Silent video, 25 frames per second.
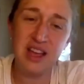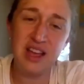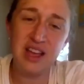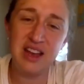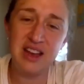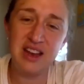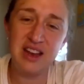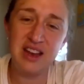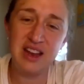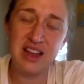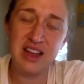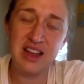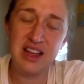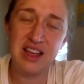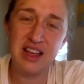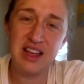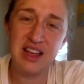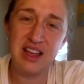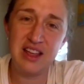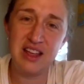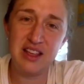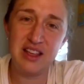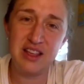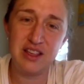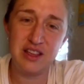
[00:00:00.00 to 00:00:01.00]
in
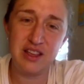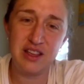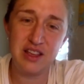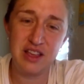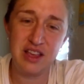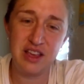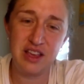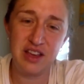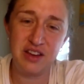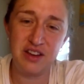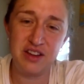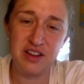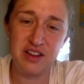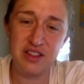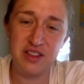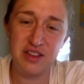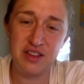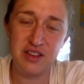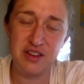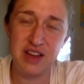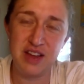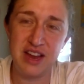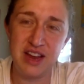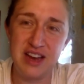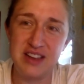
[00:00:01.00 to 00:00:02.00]
here in the
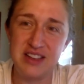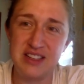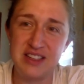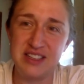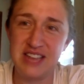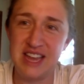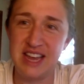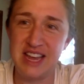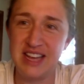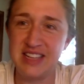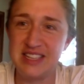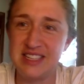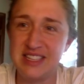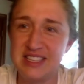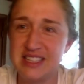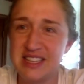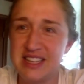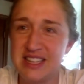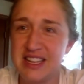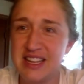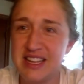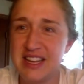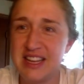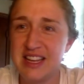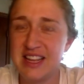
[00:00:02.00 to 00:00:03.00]
United States,
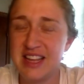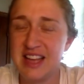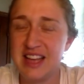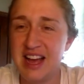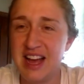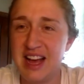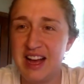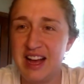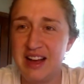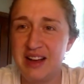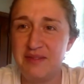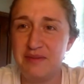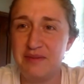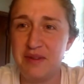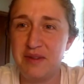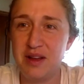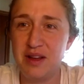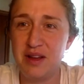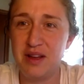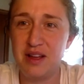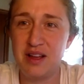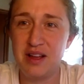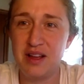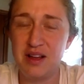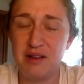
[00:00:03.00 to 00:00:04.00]
um,
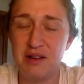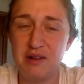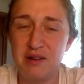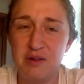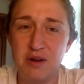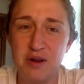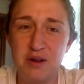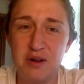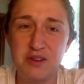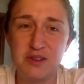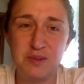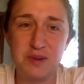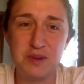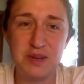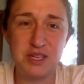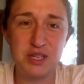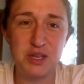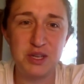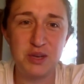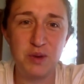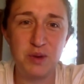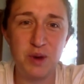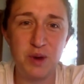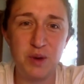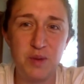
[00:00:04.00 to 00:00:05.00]

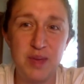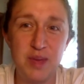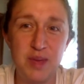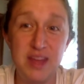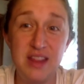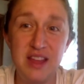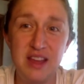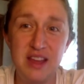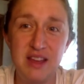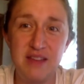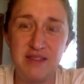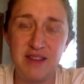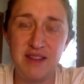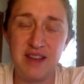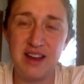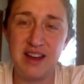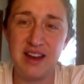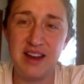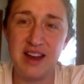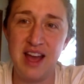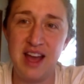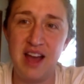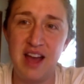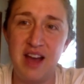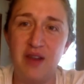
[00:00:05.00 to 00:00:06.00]
especially where we live right
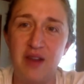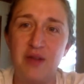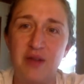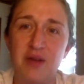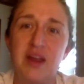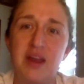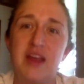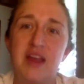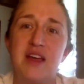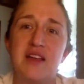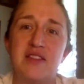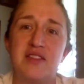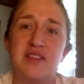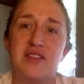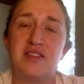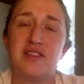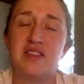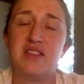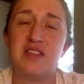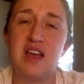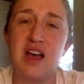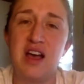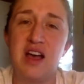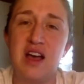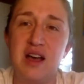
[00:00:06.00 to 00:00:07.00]
now,
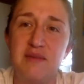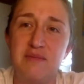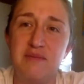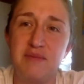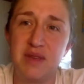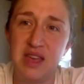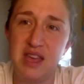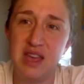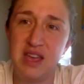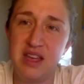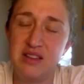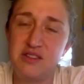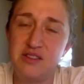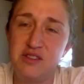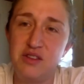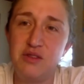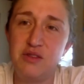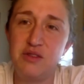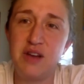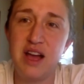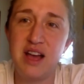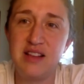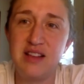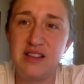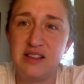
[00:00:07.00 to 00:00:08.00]
um, kids, you
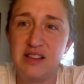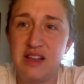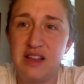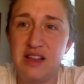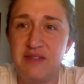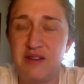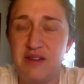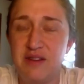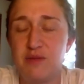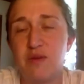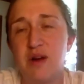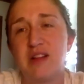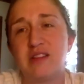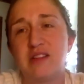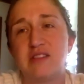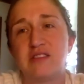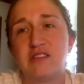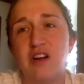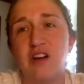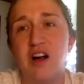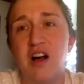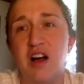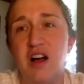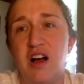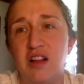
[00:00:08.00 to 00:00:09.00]
guys live in what's
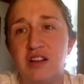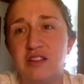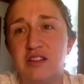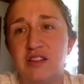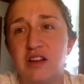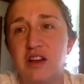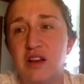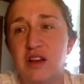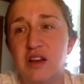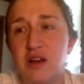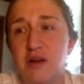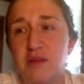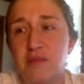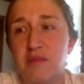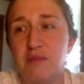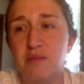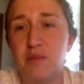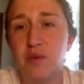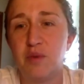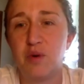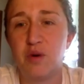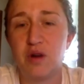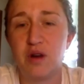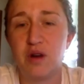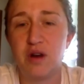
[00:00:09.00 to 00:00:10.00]
called
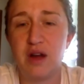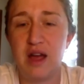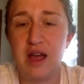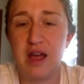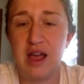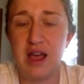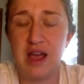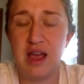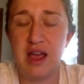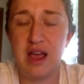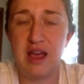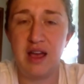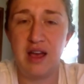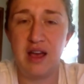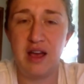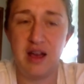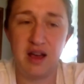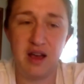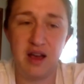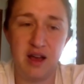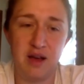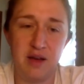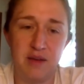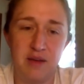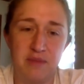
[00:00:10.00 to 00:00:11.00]
more a
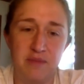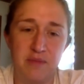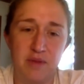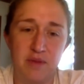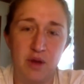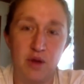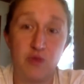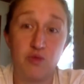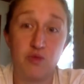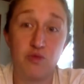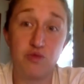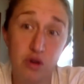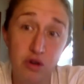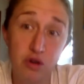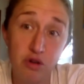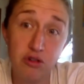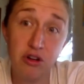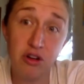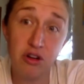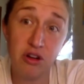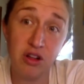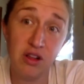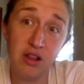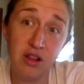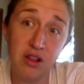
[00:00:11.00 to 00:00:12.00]
um,
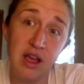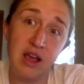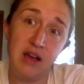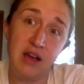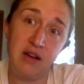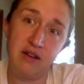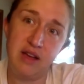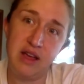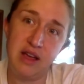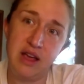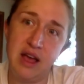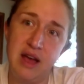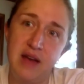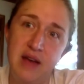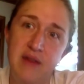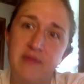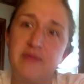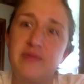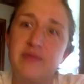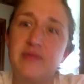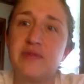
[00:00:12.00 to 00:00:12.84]
rural area,